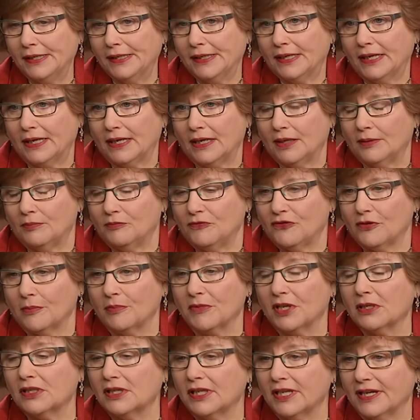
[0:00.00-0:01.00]
from
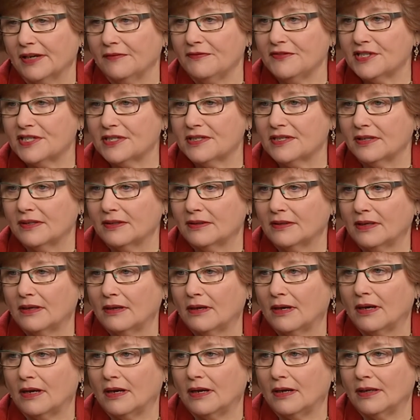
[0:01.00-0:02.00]
the cliffs
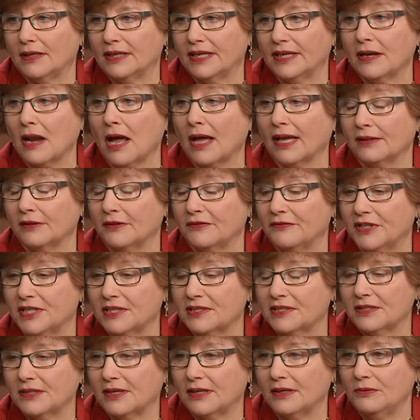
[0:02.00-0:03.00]
in Isla
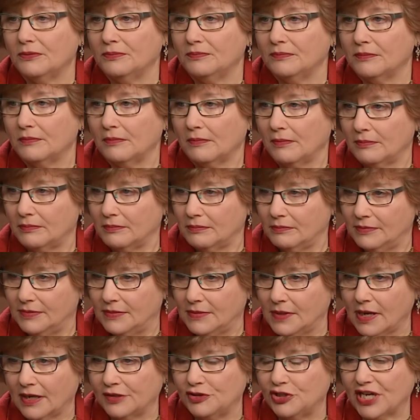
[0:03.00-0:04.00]
Vista,
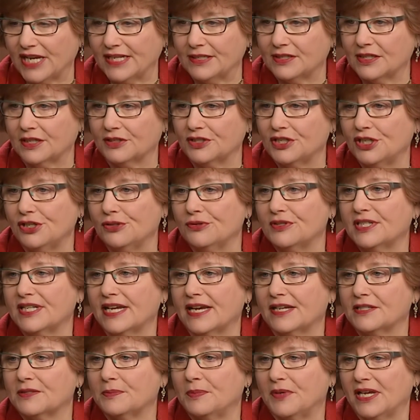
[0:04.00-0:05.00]
adjacent to
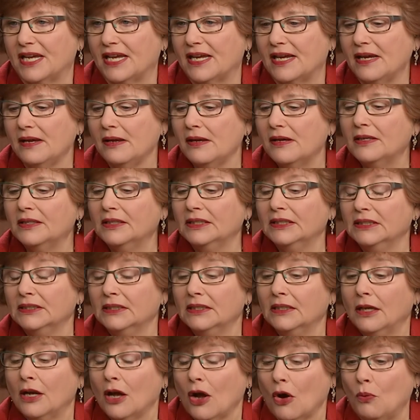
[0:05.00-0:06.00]
UCSB,
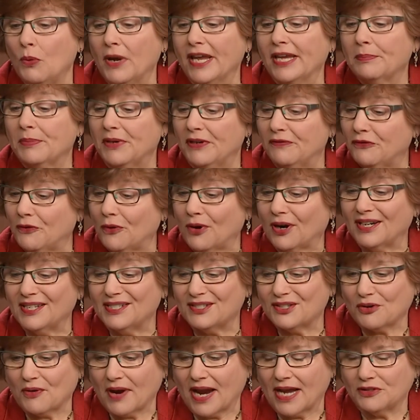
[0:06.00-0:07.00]
a week before
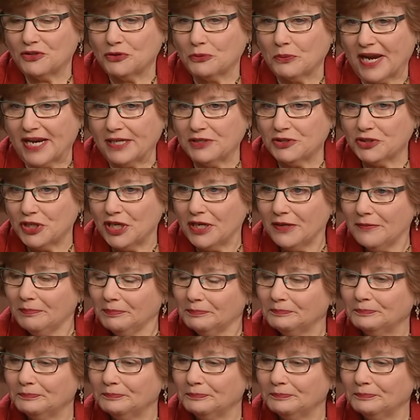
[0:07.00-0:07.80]
his graduation.